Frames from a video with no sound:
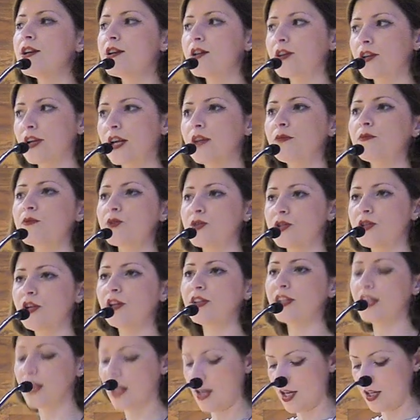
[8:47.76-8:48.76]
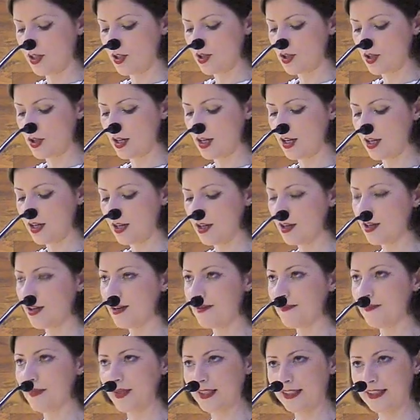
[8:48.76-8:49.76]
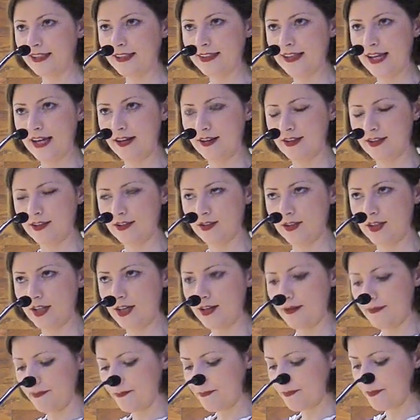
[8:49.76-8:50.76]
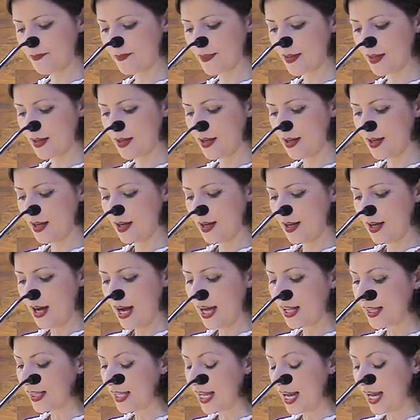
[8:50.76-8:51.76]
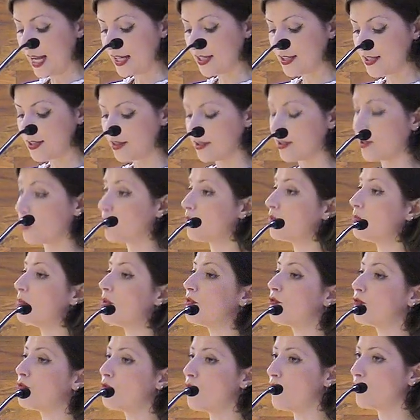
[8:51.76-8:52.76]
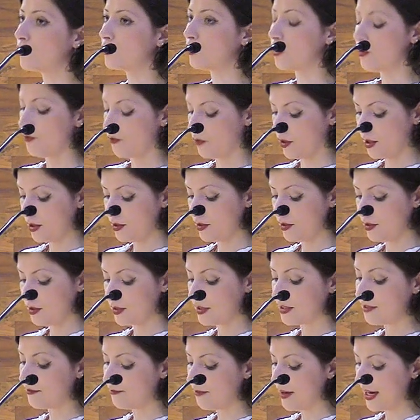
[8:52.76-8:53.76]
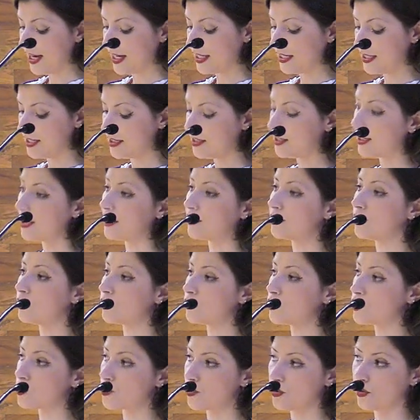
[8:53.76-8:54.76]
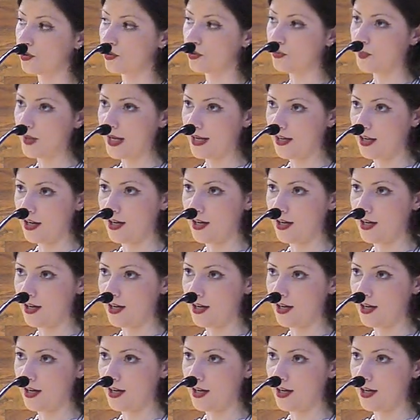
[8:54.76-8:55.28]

Ukraine was not a country, but a territory. A land that could be fought over, divided, and controlled by